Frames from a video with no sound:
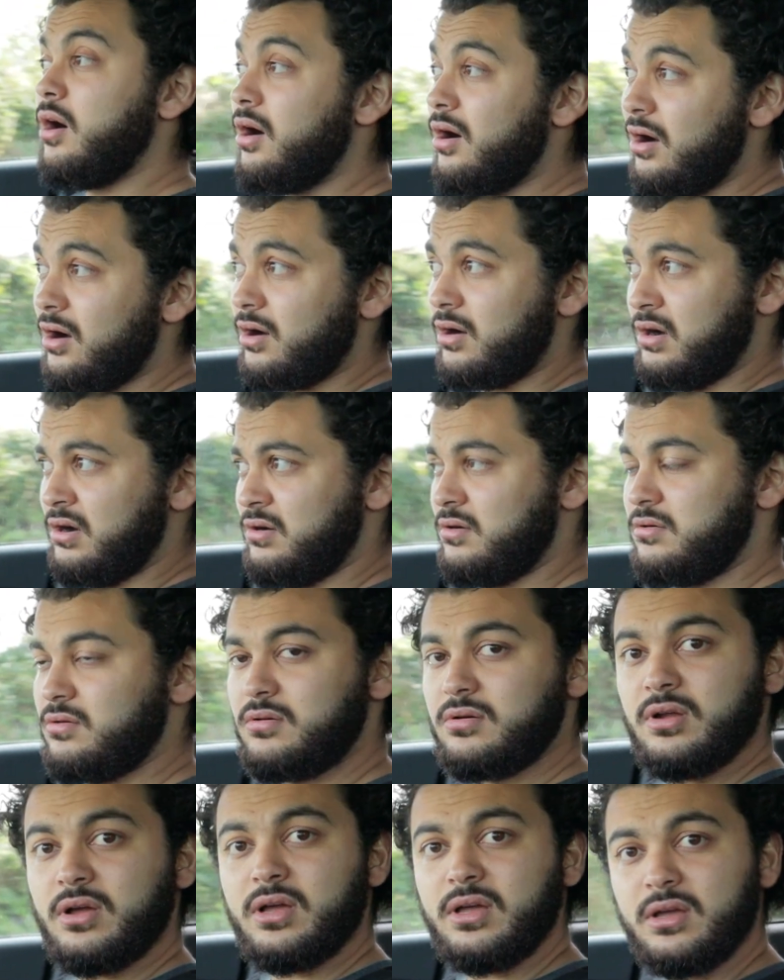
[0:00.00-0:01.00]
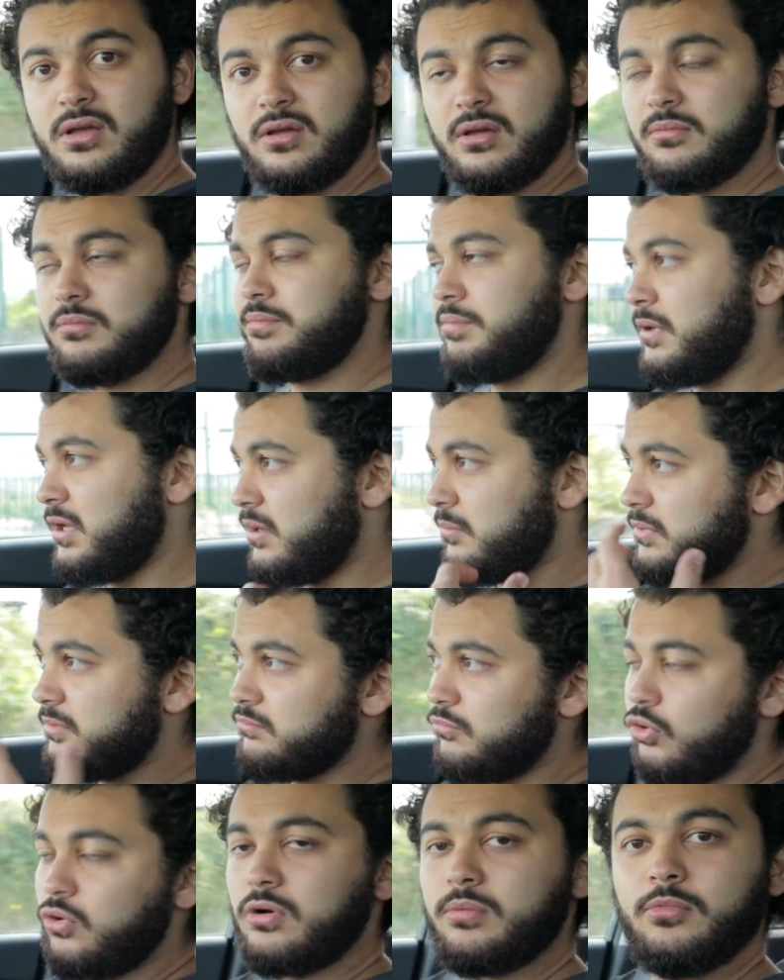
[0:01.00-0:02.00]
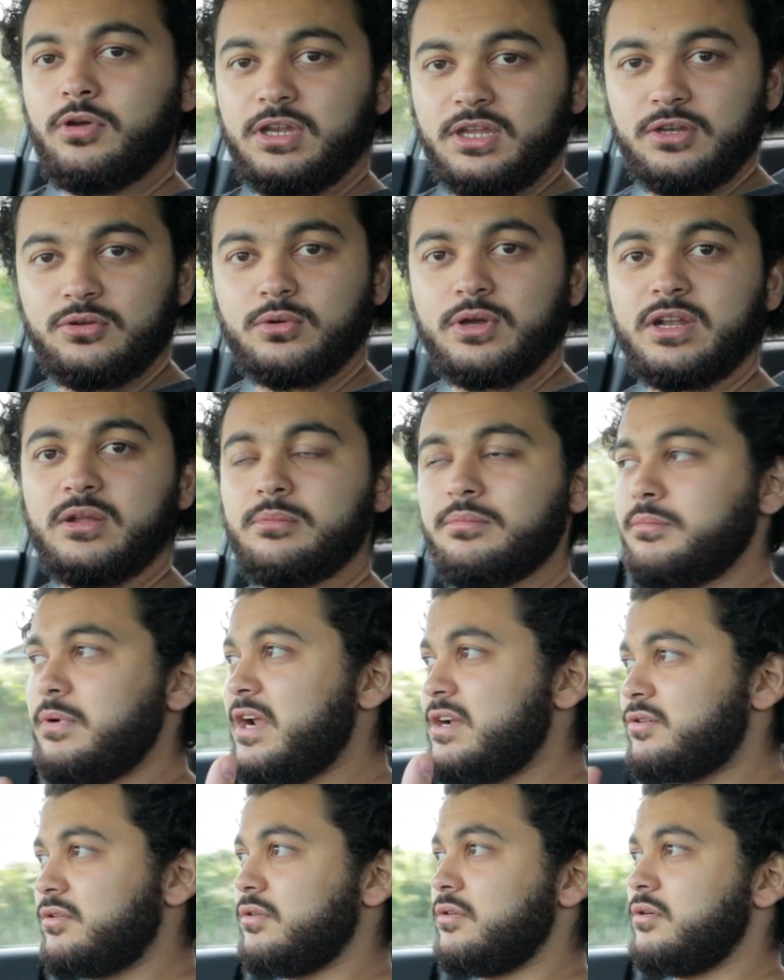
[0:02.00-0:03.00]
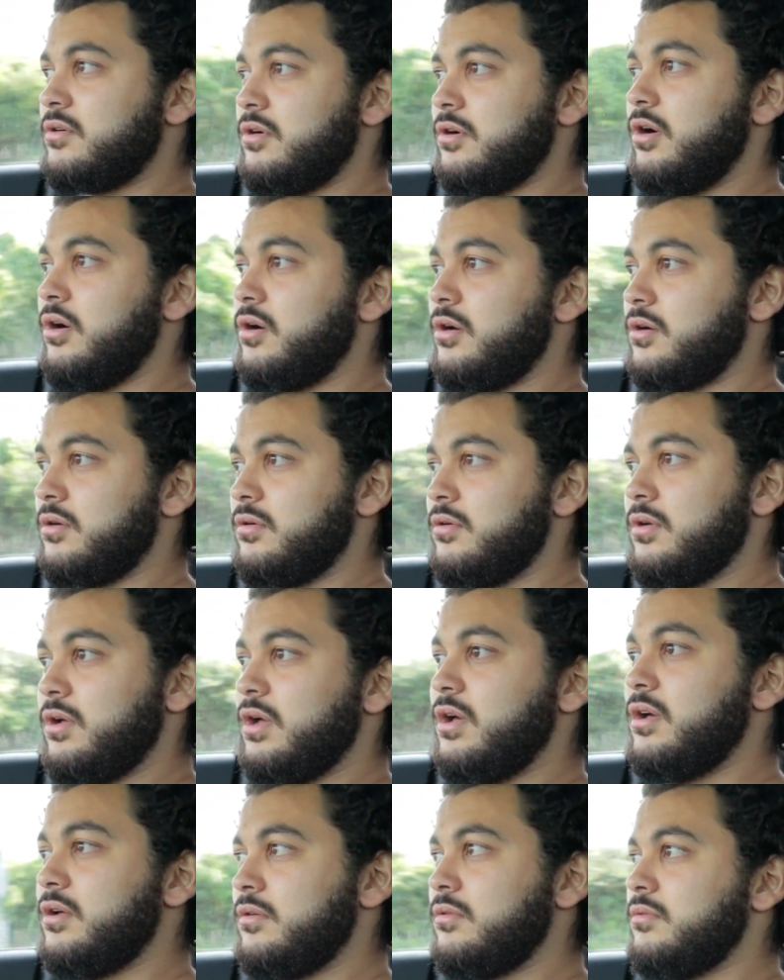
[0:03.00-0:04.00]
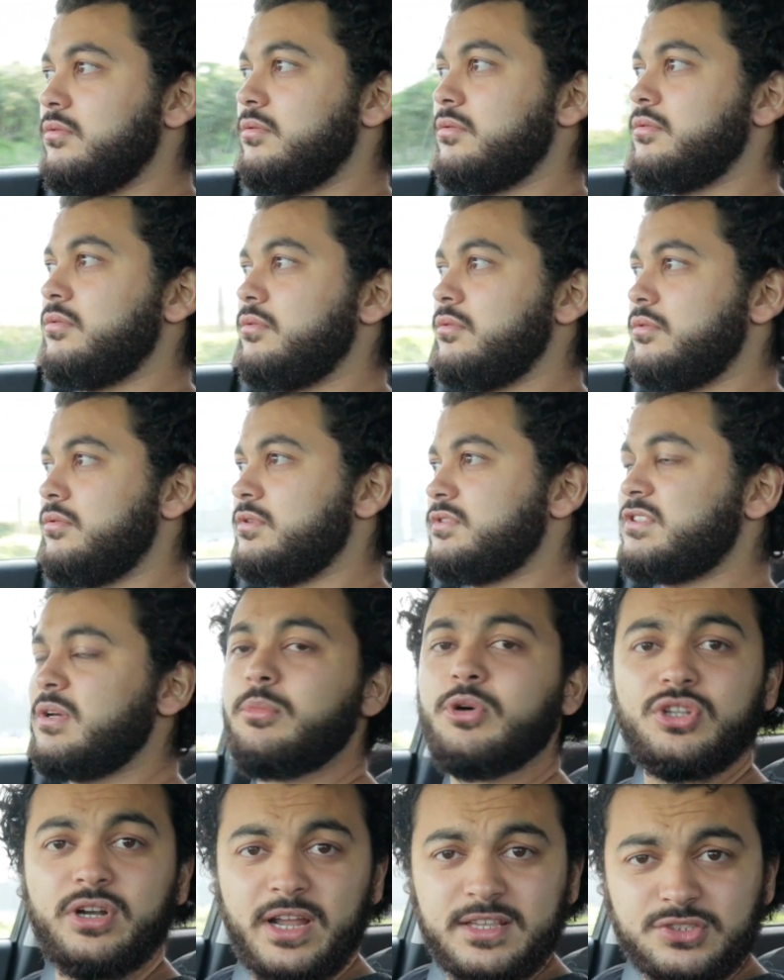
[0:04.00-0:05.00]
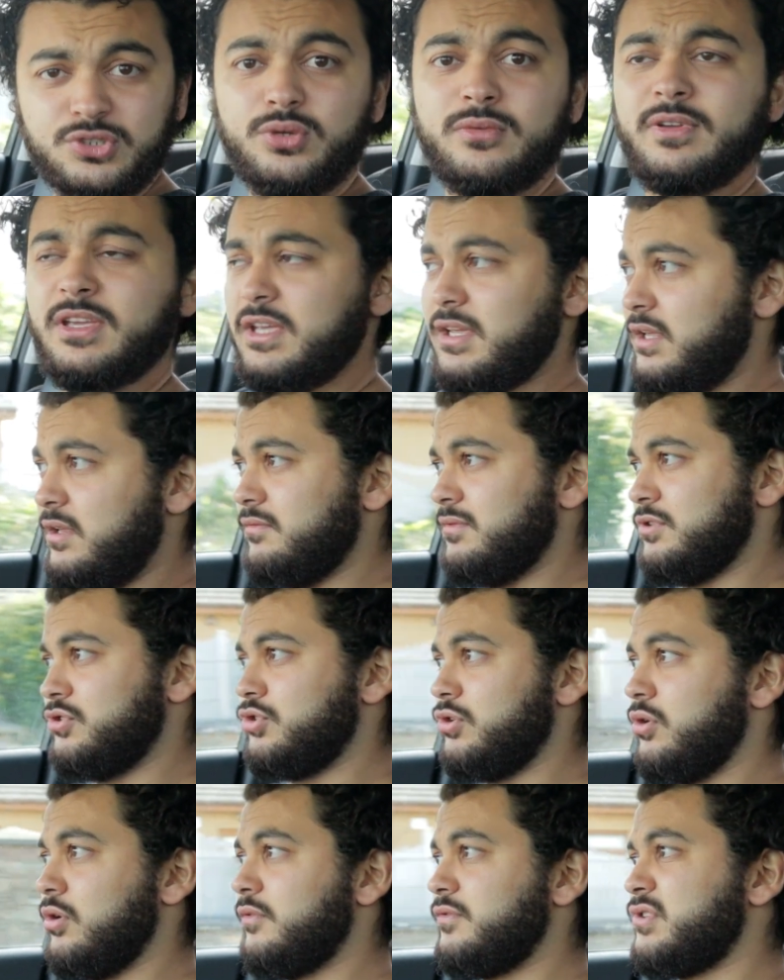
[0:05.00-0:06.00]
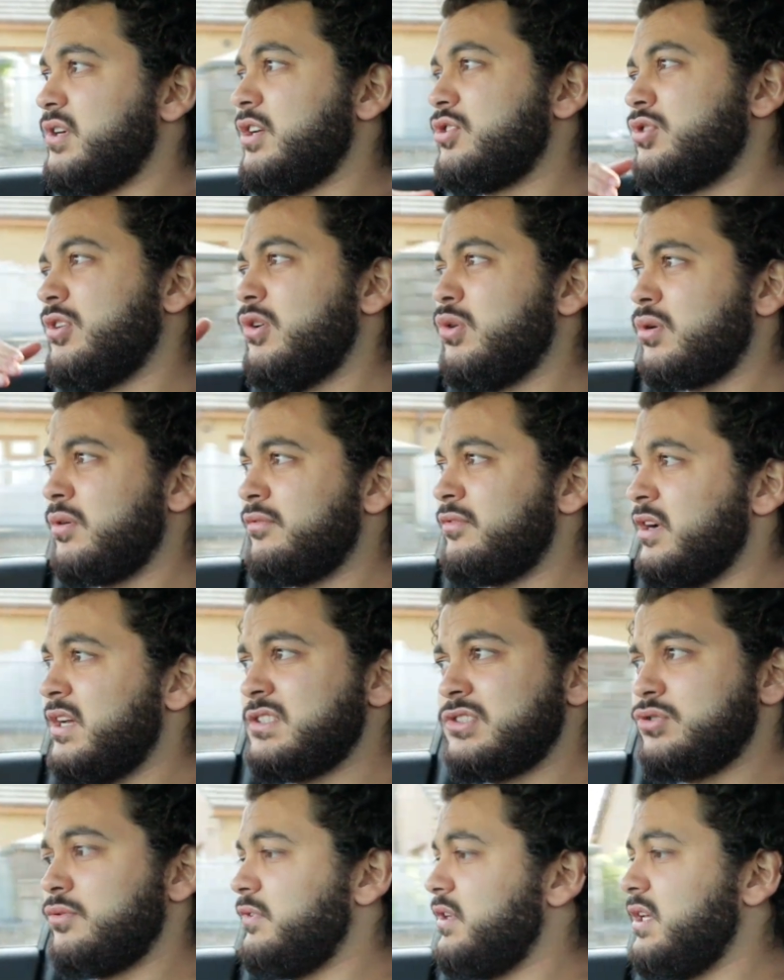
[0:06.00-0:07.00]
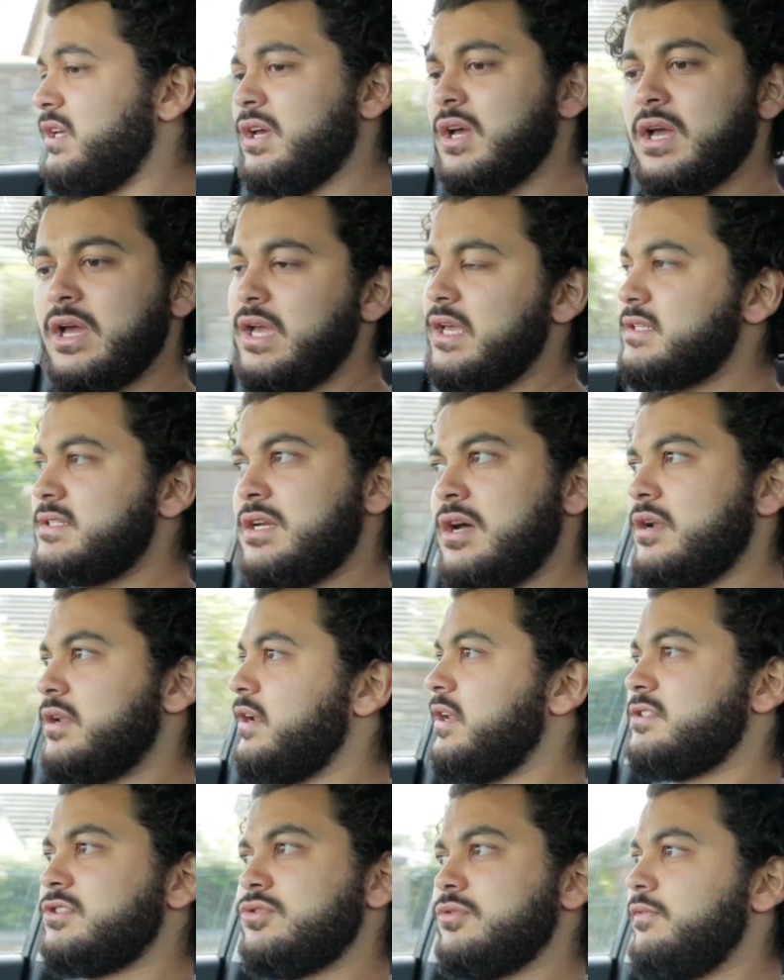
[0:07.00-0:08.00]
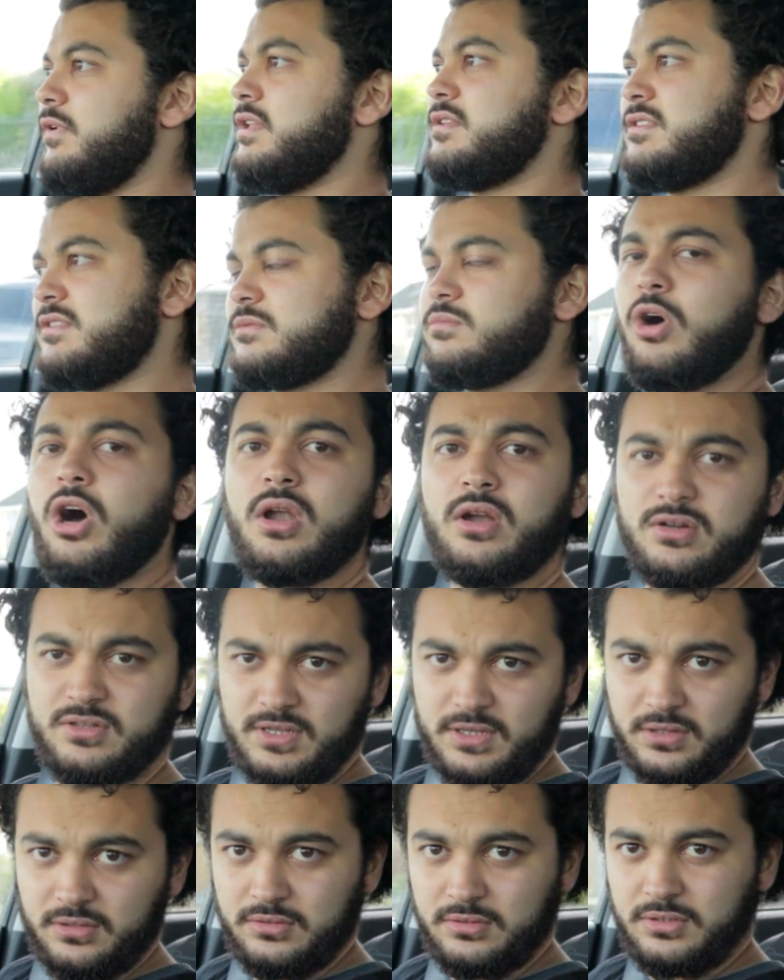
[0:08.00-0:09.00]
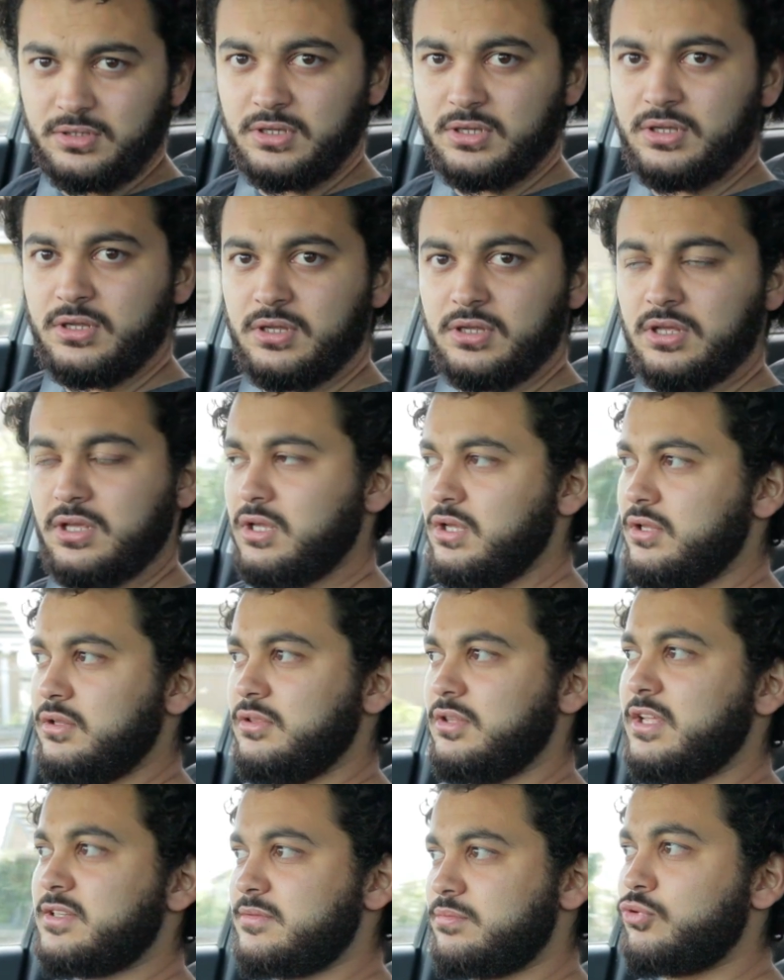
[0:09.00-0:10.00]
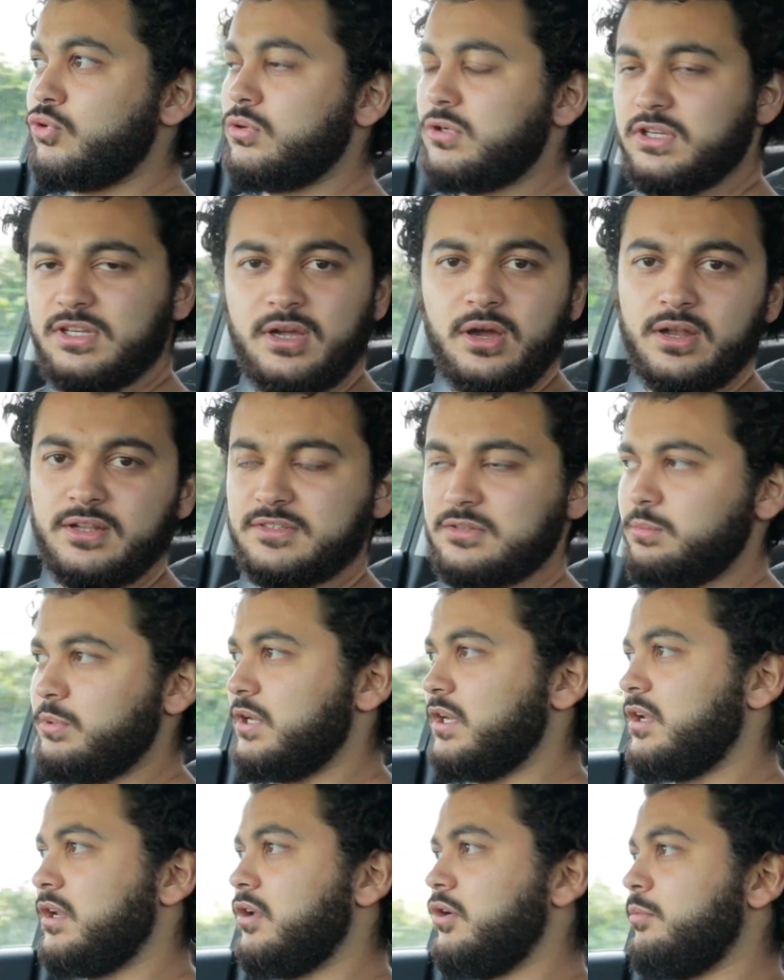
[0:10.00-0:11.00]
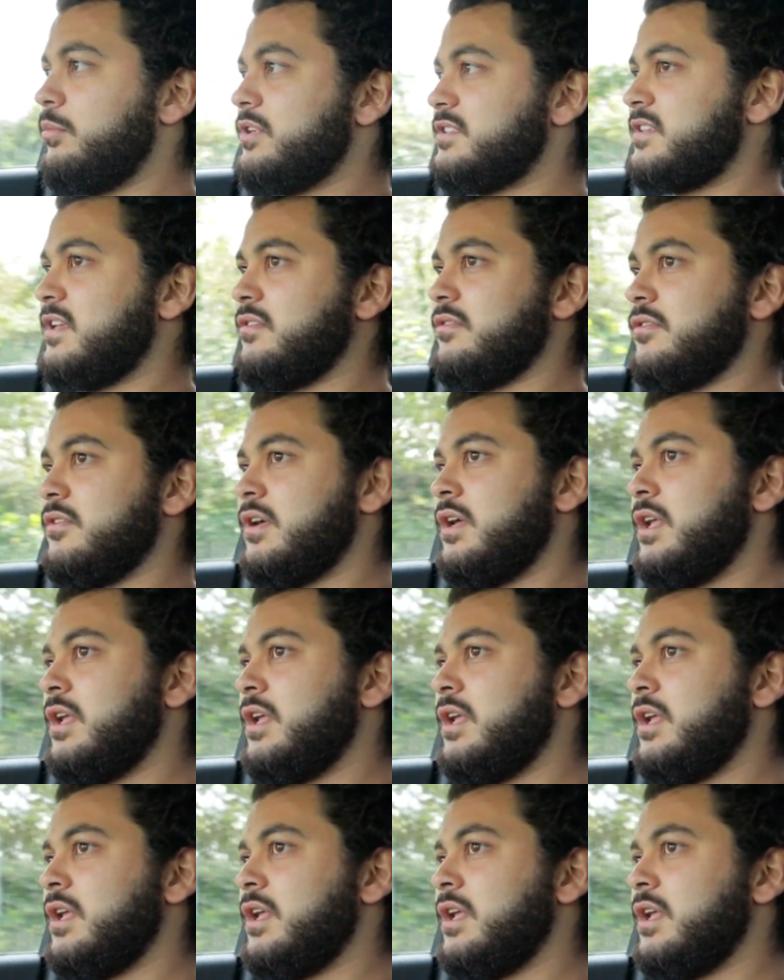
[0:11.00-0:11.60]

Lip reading: or pay a bit more money to get a better or some other SUV even. If you're actually looking for SUV, it's not an SUV, it's a smaller thing. That's brutally honest with now myself.